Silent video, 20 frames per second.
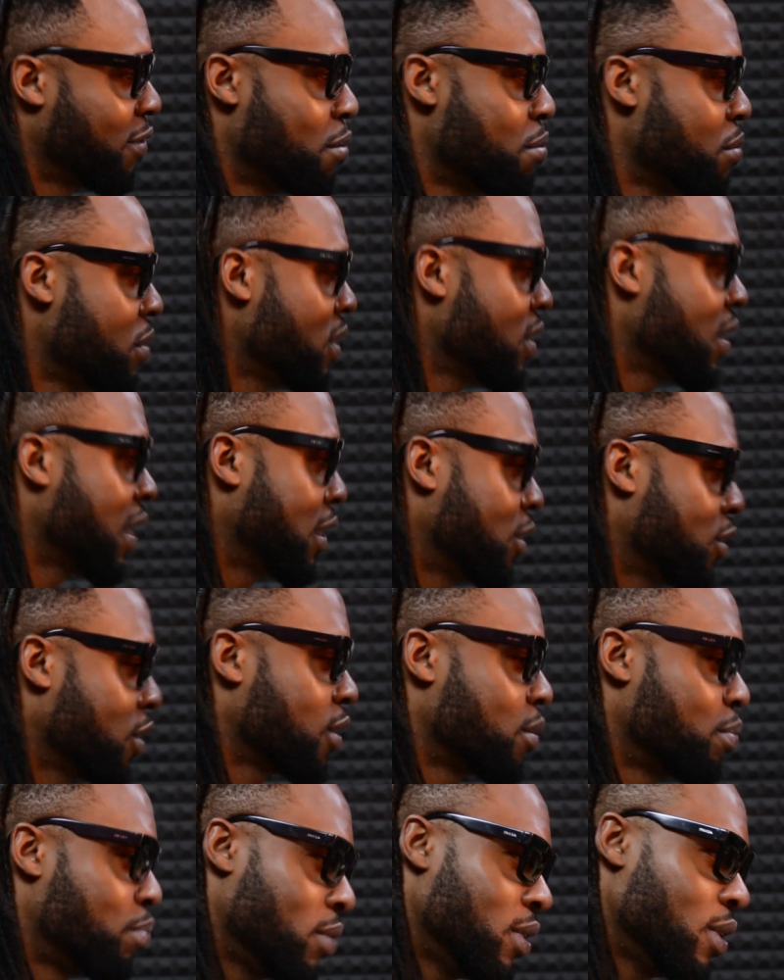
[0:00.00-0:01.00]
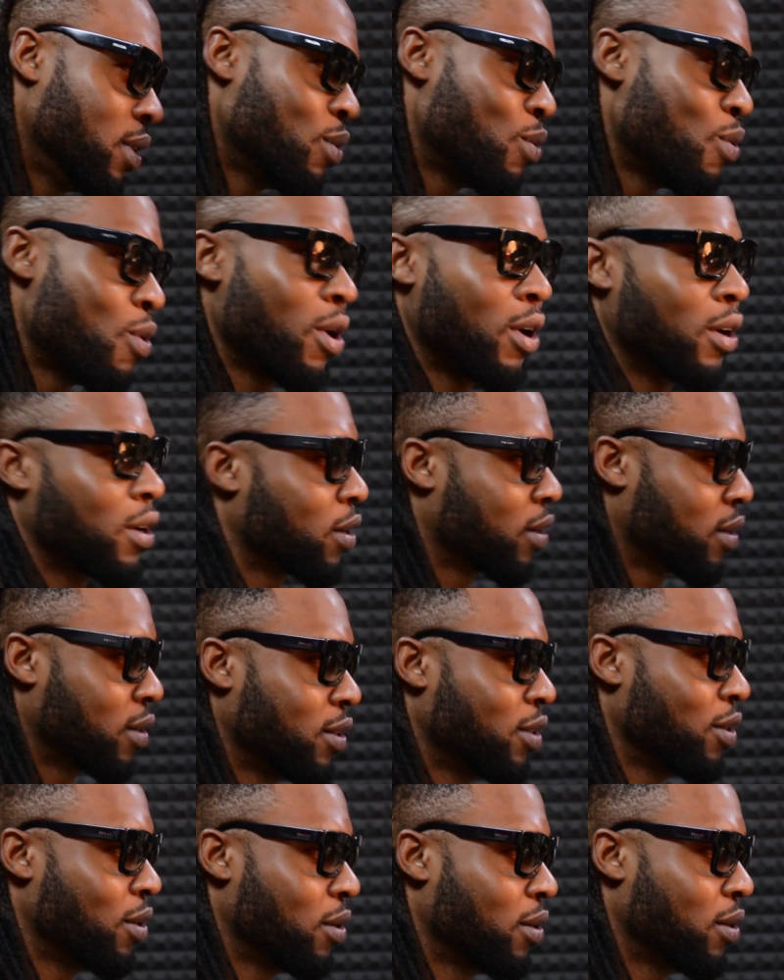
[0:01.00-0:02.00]
For me, I just put in work,
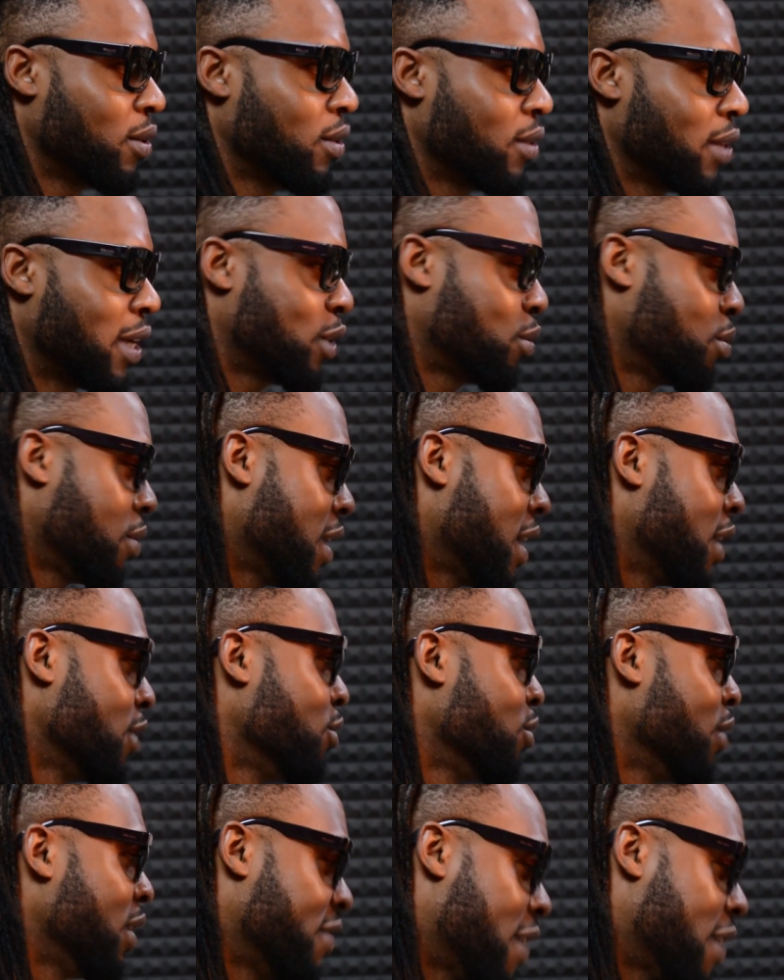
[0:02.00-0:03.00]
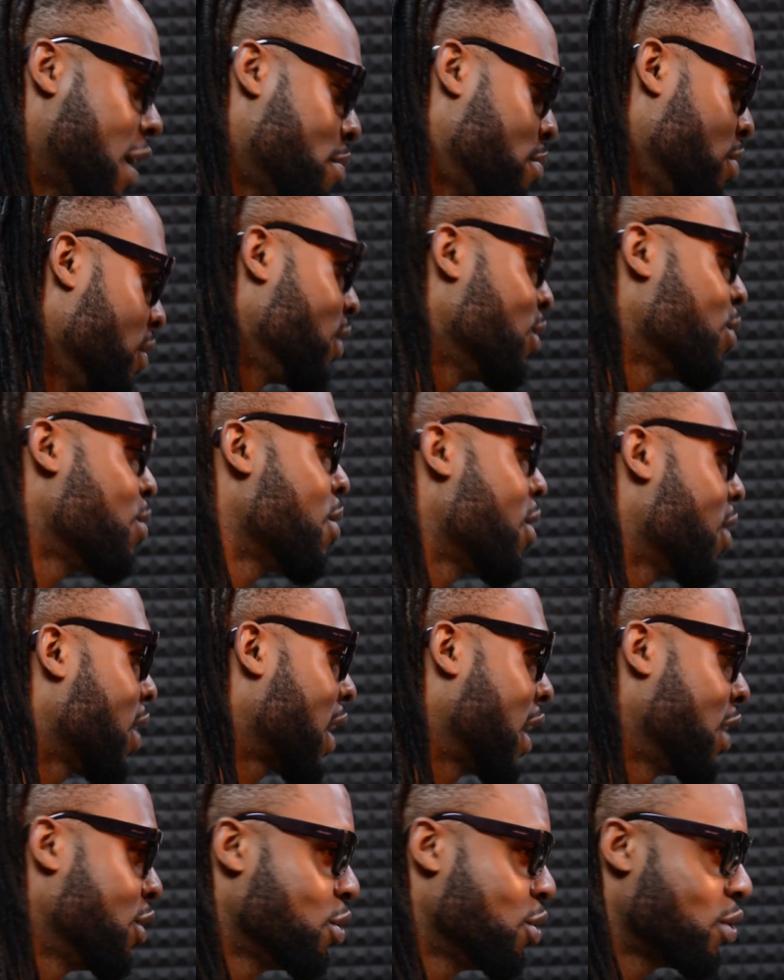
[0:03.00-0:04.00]
you know. That's what I do. If I put in work
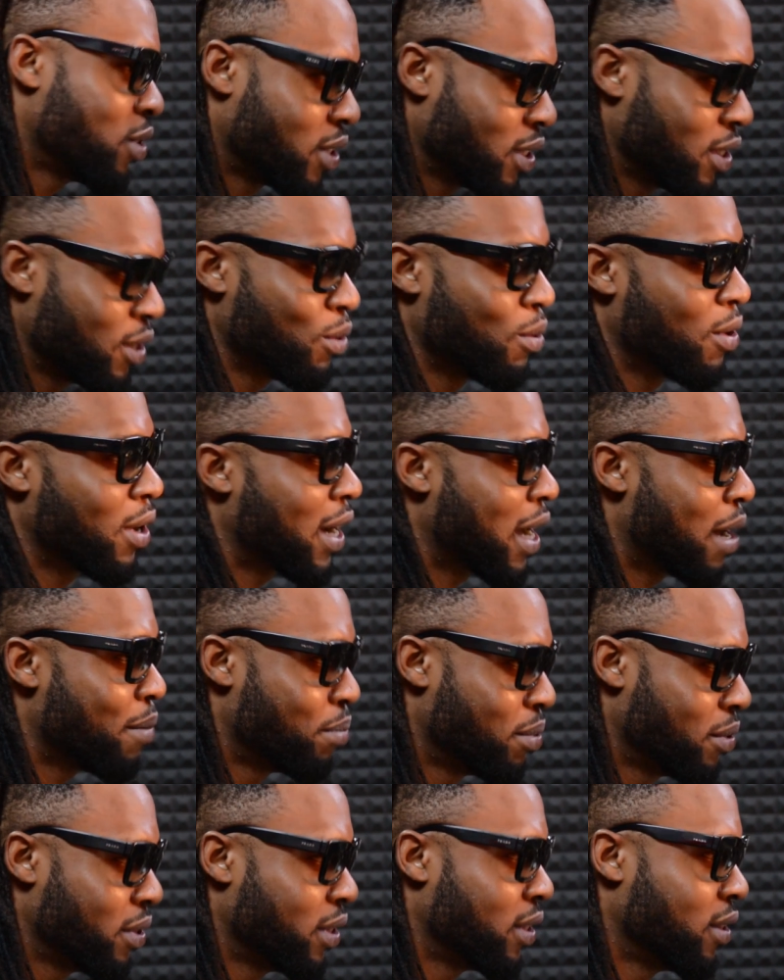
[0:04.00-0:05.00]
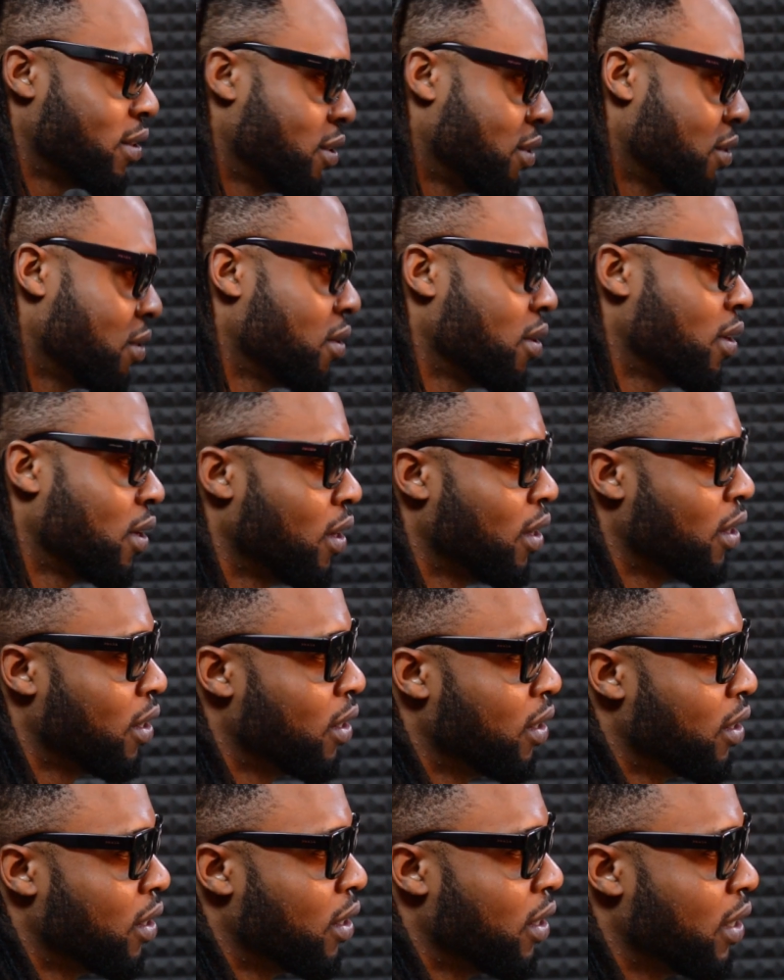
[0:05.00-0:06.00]
and you see the work I put in, you know.
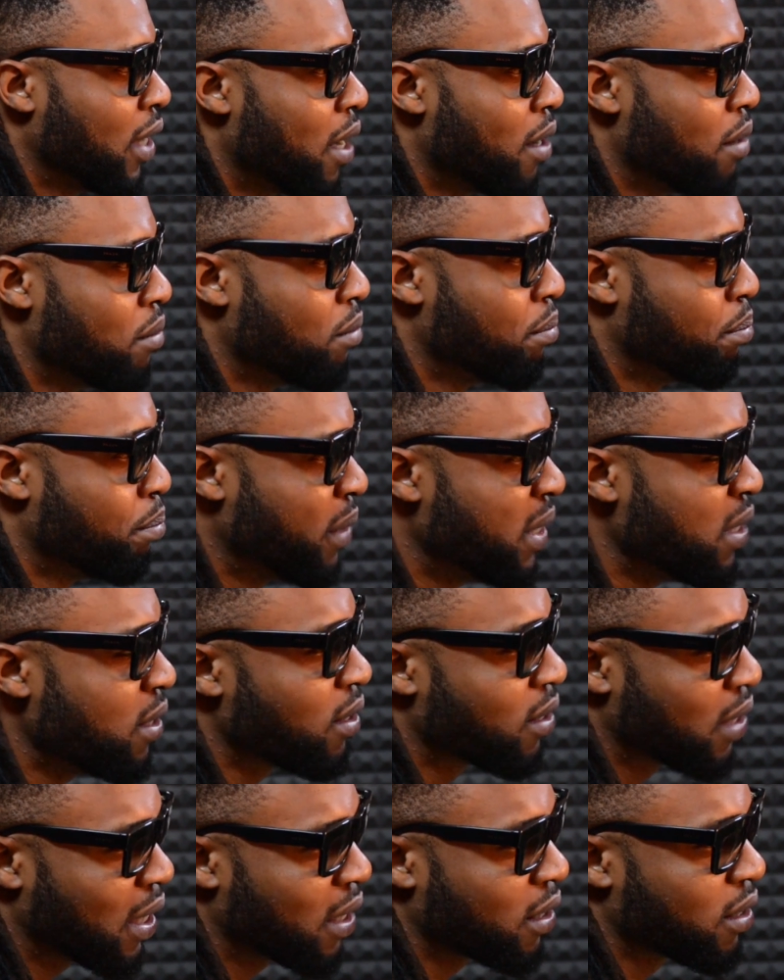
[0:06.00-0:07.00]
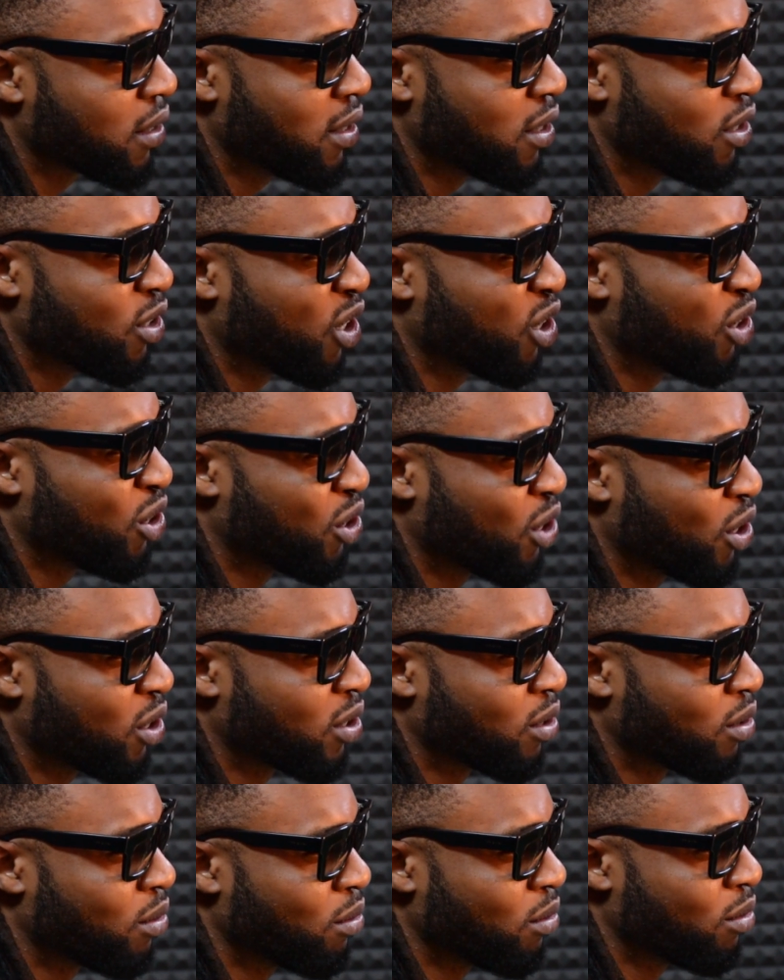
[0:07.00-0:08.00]
Yeah, being sexy is not
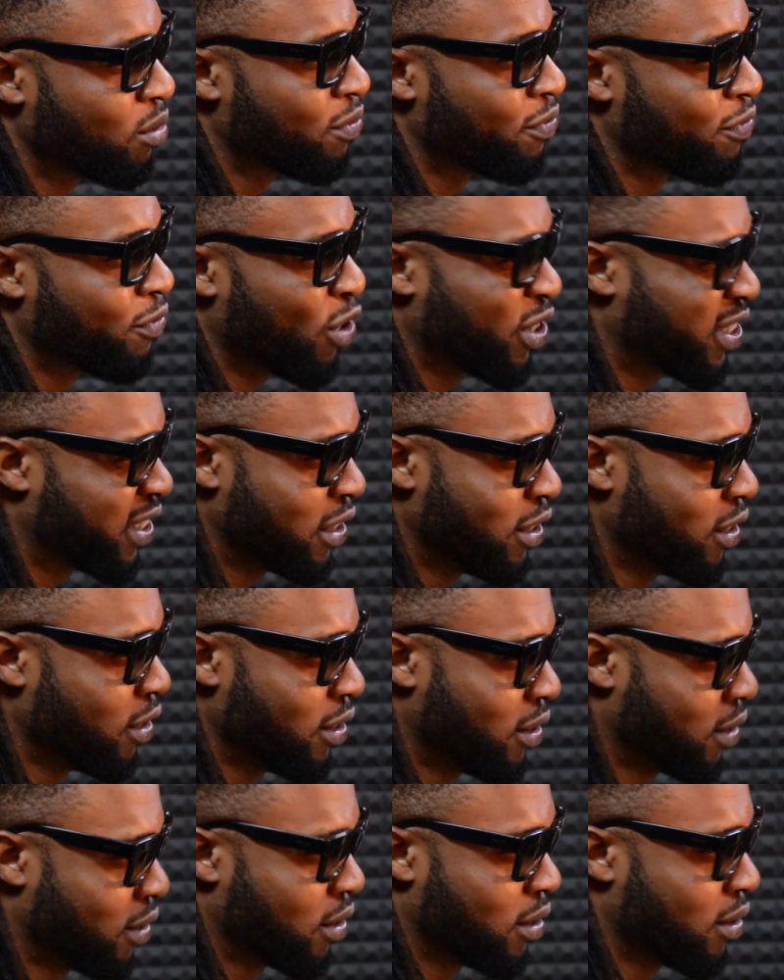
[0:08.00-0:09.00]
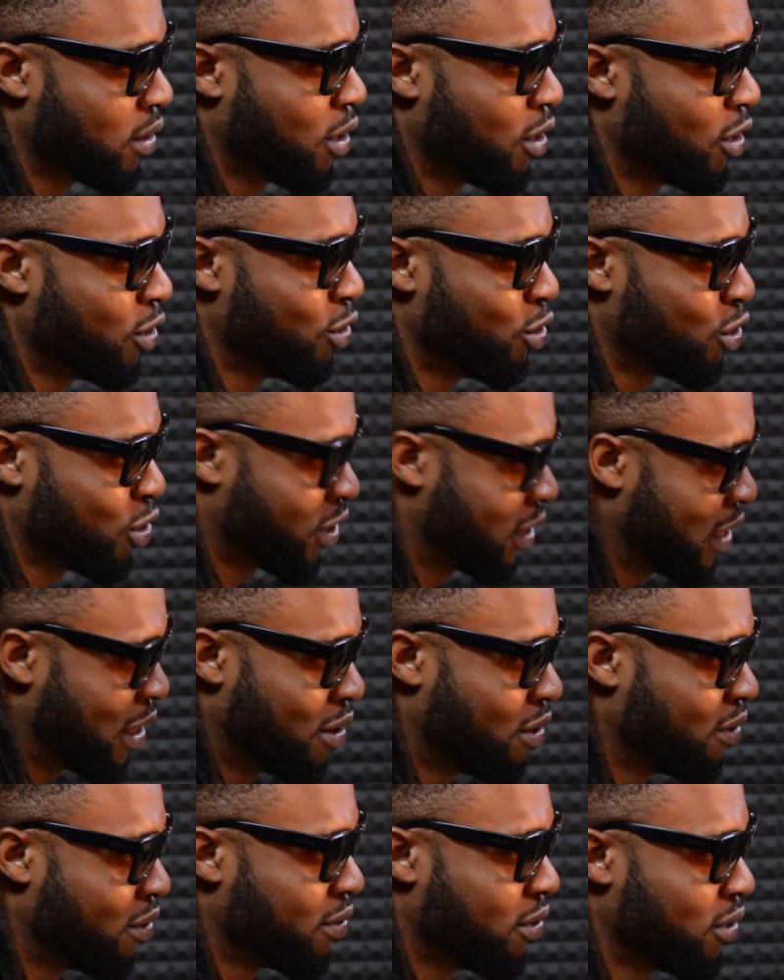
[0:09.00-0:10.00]
just forcing it on
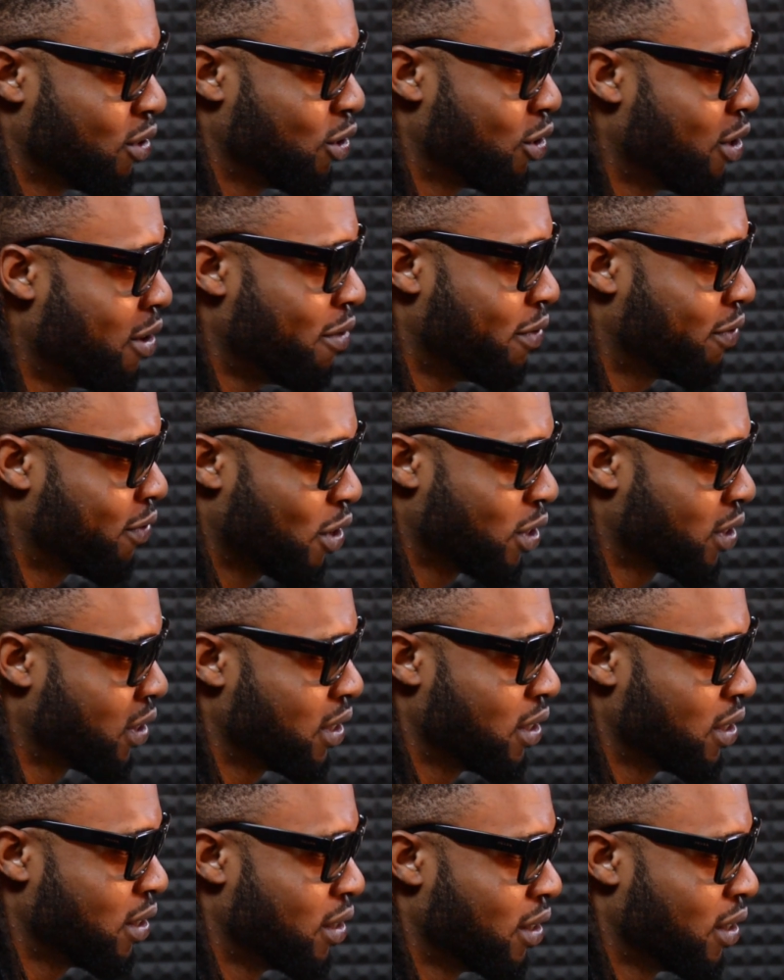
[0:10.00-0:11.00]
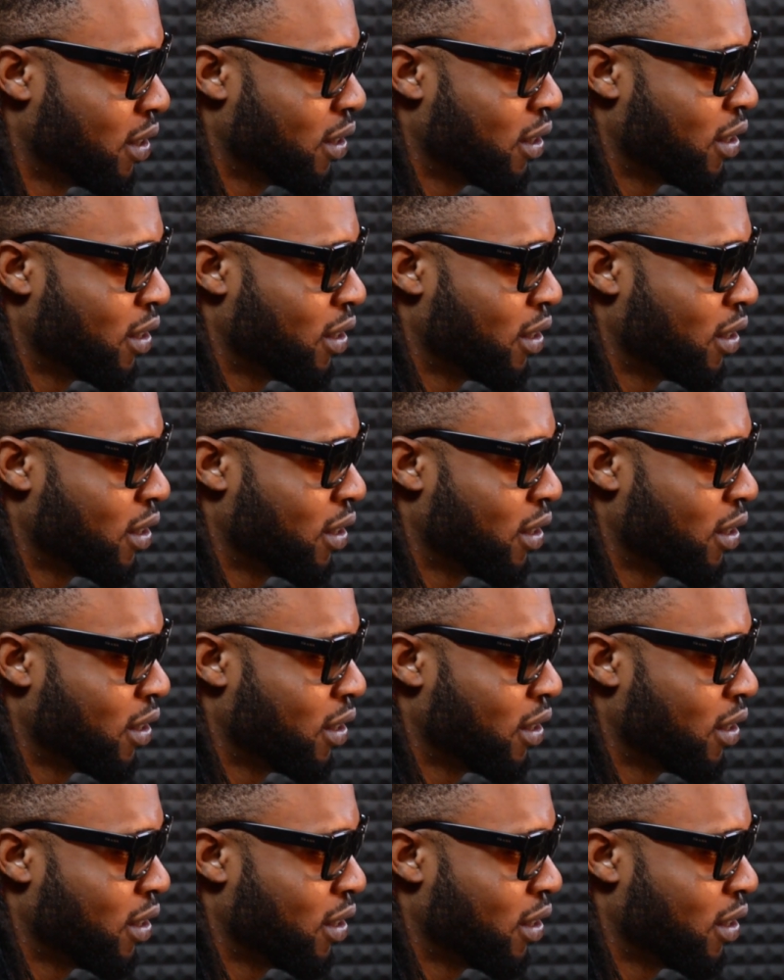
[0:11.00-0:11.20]
yourself. You don't force it.